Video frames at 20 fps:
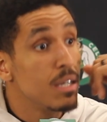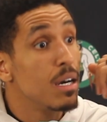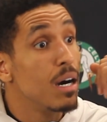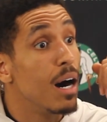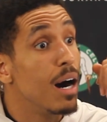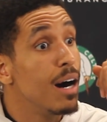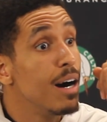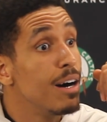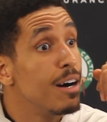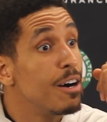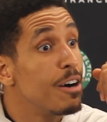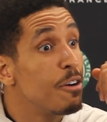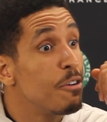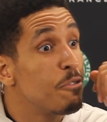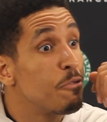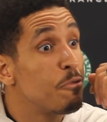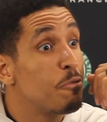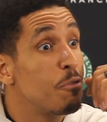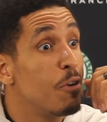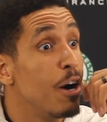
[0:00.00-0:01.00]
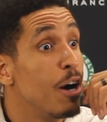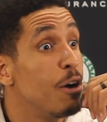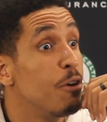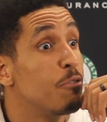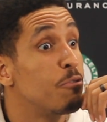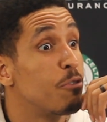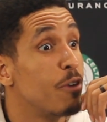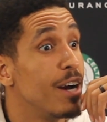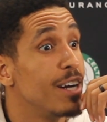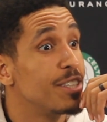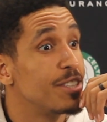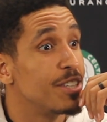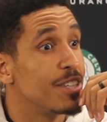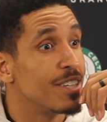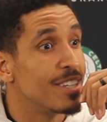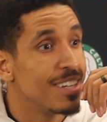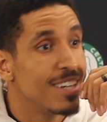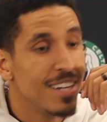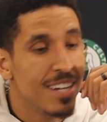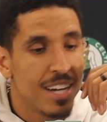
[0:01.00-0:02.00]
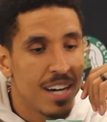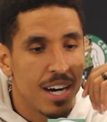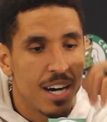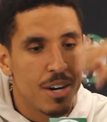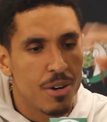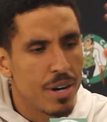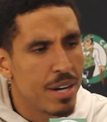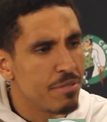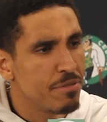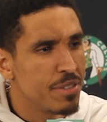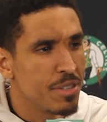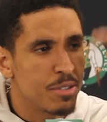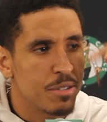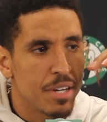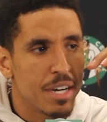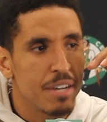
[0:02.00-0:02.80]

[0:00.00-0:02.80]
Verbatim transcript: huh? Oh, pressure. Oh, I feel